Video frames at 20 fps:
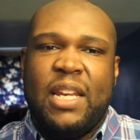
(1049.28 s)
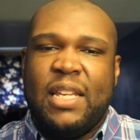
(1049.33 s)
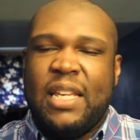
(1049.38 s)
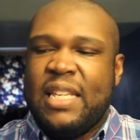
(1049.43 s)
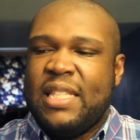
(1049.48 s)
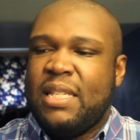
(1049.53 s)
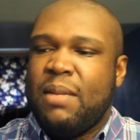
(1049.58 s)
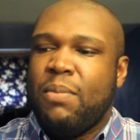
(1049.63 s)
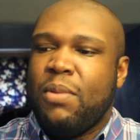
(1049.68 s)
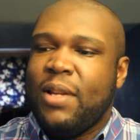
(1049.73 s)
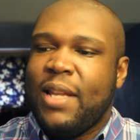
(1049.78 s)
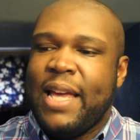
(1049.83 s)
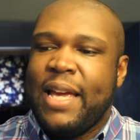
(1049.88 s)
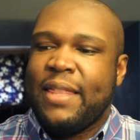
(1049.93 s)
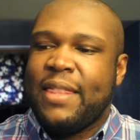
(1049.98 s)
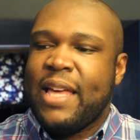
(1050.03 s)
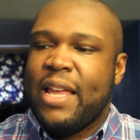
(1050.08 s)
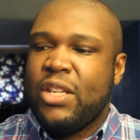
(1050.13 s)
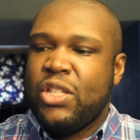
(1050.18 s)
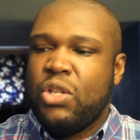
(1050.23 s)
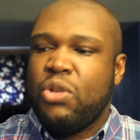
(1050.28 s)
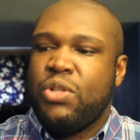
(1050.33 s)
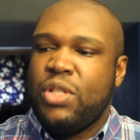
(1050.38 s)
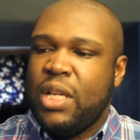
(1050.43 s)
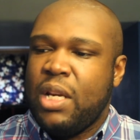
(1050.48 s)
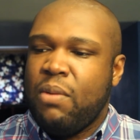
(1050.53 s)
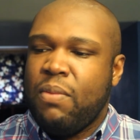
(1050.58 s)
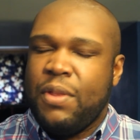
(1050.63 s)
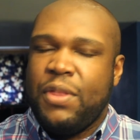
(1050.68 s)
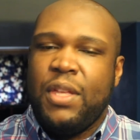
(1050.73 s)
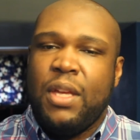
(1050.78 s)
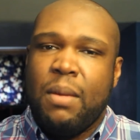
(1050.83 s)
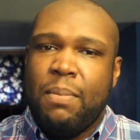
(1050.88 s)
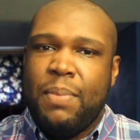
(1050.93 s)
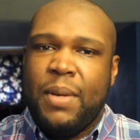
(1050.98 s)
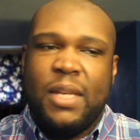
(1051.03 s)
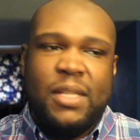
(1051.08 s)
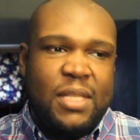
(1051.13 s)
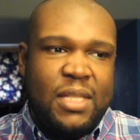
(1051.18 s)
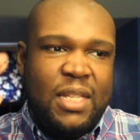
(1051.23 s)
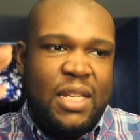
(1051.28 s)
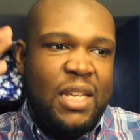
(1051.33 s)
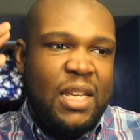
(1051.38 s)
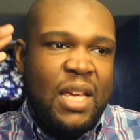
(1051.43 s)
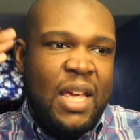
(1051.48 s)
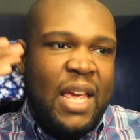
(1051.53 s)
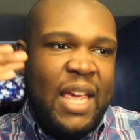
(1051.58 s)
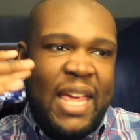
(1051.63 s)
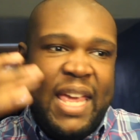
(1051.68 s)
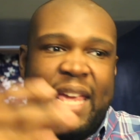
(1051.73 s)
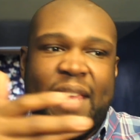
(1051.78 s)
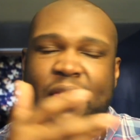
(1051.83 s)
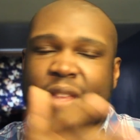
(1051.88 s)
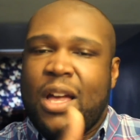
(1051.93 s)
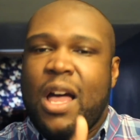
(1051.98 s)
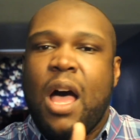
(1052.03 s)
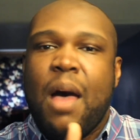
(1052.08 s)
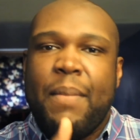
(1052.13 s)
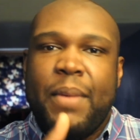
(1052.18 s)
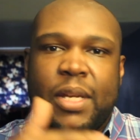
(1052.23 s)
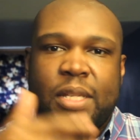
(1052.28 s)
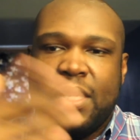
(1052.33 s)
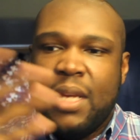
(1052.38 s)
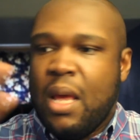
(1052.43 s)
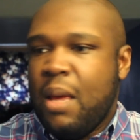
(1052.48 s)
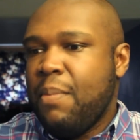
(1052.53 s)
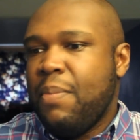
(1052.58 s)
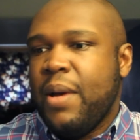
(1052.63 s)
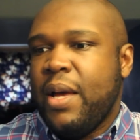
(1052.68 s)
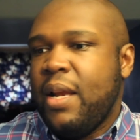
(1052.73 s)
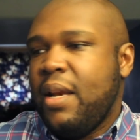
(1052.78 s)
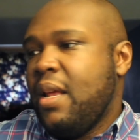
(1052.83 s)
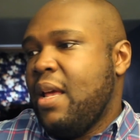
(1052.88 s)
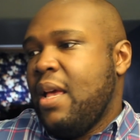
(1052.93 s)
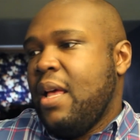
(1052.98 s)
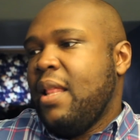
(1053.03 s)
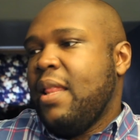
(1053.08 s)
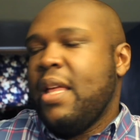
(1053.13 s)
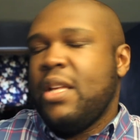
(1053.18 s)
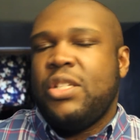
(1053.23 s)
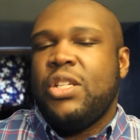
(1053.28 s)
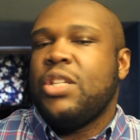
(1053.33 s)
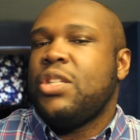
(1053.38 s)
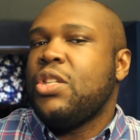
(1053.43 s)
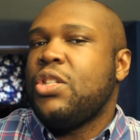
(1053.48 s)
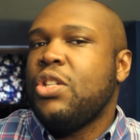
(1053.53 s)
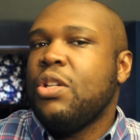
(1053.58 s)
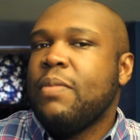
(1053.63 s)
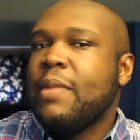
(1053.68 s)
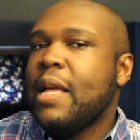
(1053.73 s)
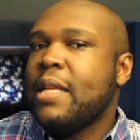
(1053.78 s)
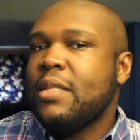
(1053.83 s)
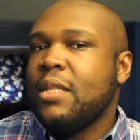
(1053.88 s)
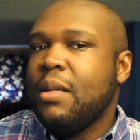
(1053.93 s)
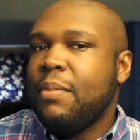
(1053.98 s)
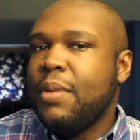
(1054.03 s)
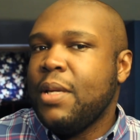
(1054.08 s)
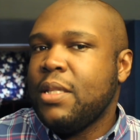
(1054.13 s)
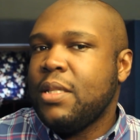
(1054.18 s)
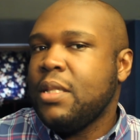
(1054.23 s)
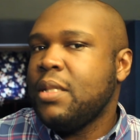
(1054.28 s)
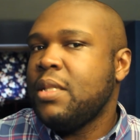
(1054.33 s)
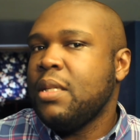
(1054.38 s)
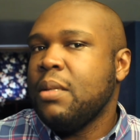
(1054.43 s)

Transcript: a symbol like that associated with the Abyssi in the comics, but let's just assume that's an Abyssi